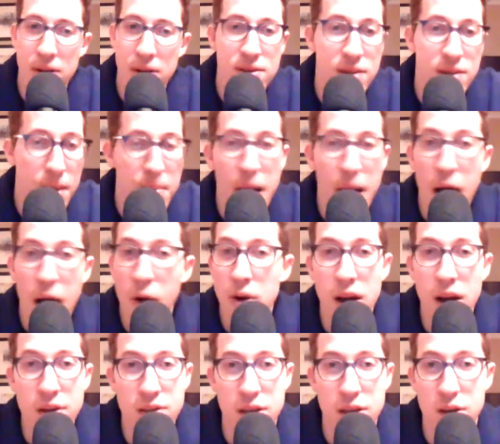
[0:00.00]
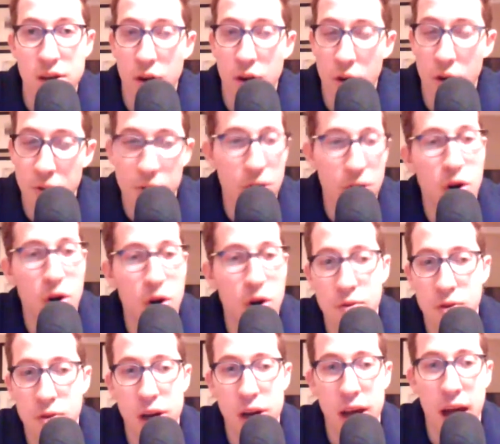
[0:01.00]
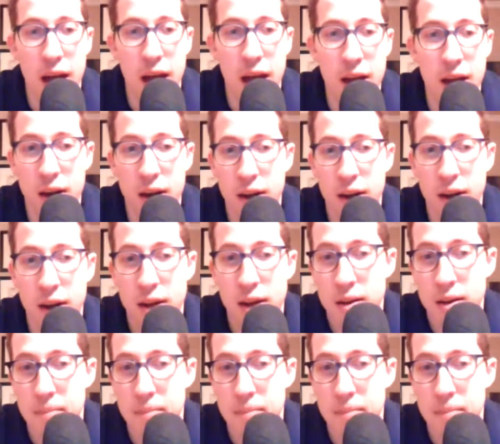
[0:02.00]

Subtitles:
but somehow he does it over and over again.